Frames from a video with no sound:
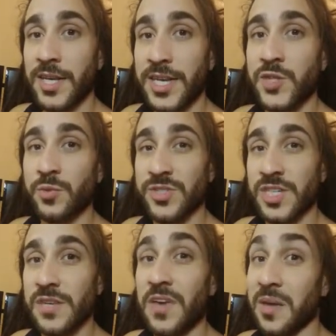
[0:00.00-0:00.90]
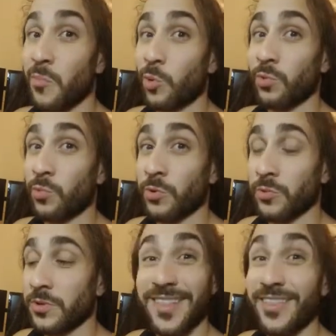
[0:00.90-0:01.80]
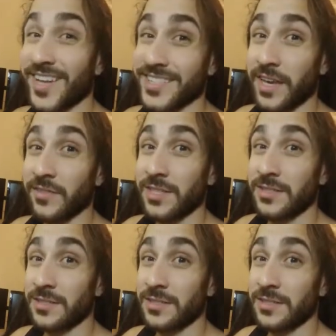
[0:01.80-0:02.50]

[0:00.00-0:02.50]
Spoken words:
each receive a mortal wound. That's heavy.